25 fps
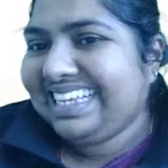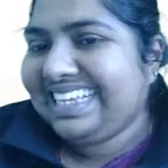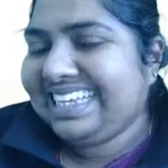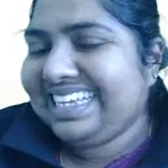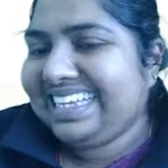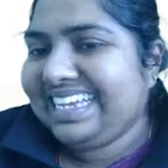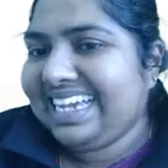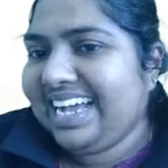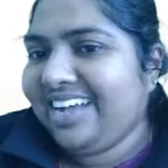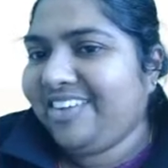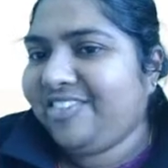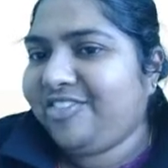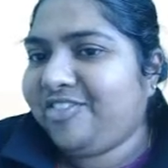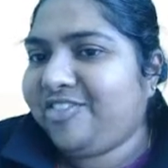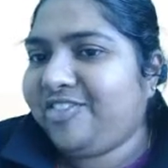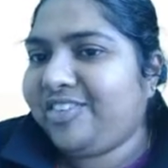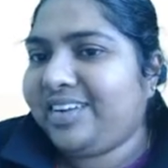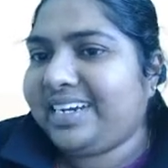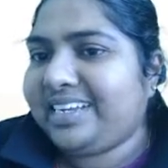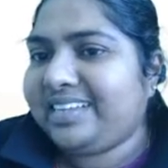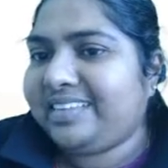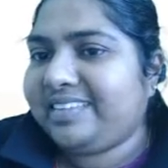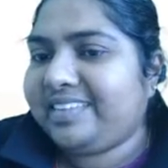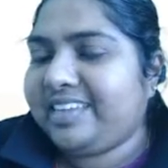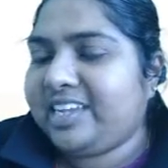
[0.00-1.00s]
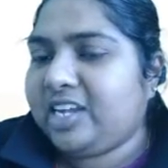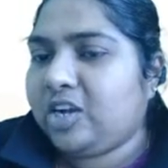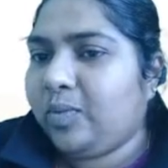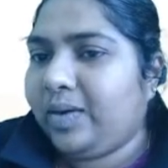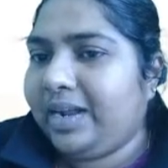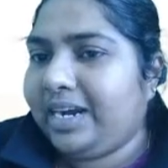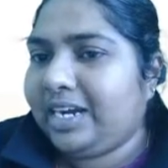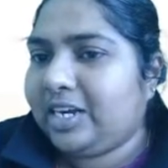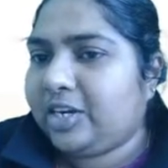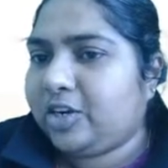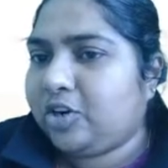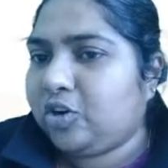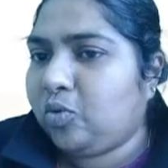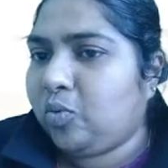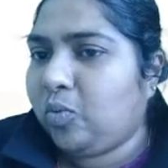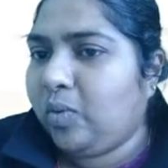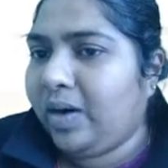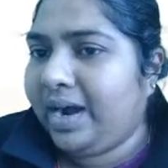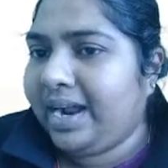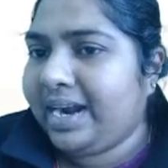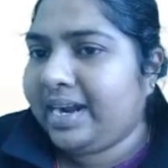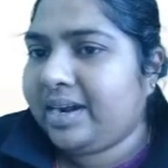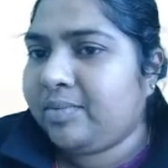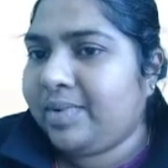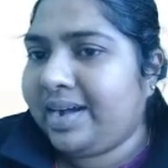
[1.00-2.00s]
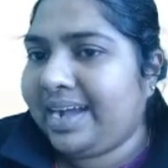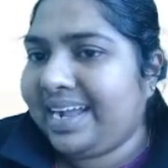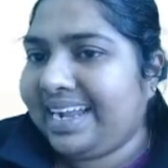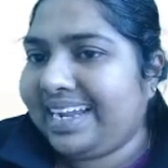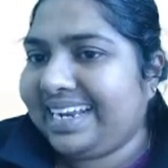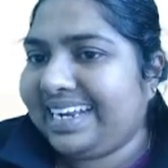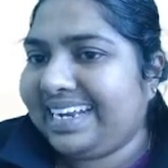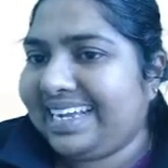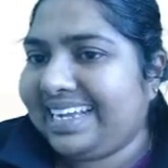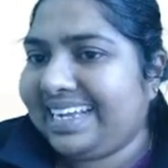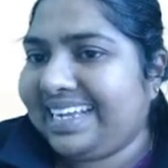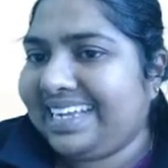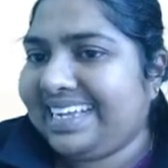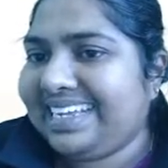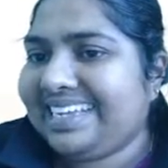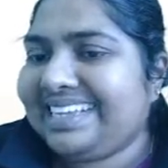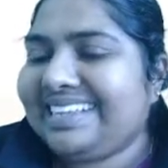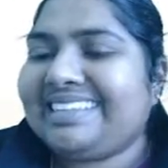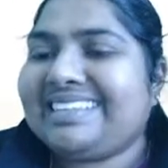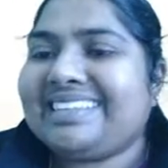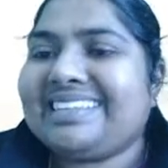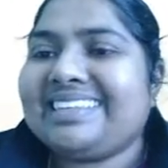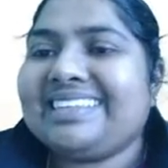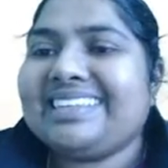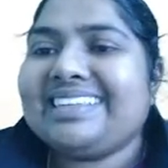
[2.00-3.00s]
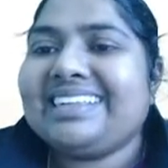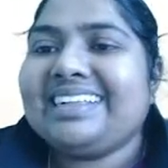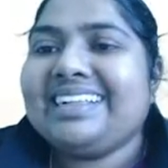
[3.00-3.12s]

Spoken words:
F, it is equal to 1 minus